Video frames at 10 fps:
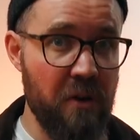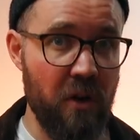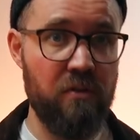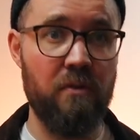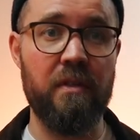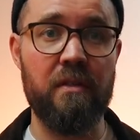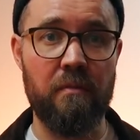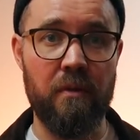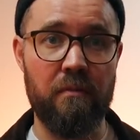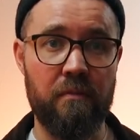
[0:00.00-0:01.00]
Not so
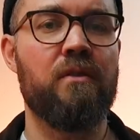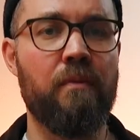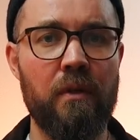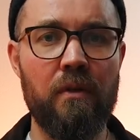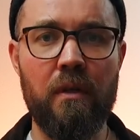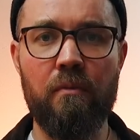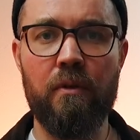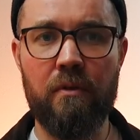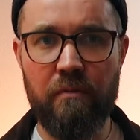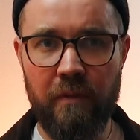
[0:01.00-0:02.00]
reasonable. So when looking at
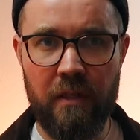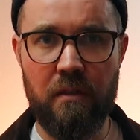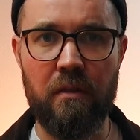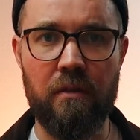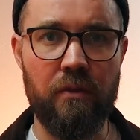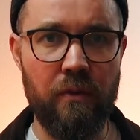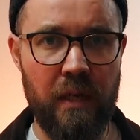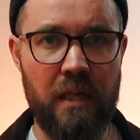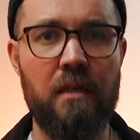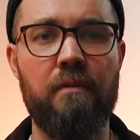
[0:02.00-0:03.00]
what to invest in, you
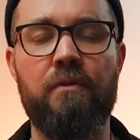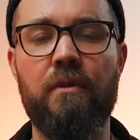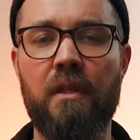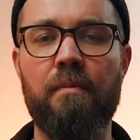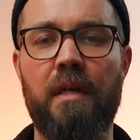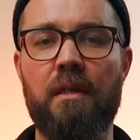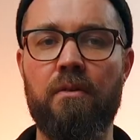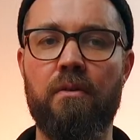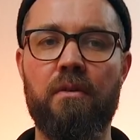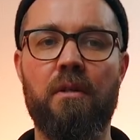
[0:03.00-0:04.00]
have to keep
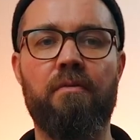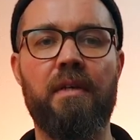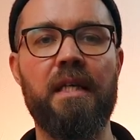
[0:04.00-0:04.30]
asking yourself,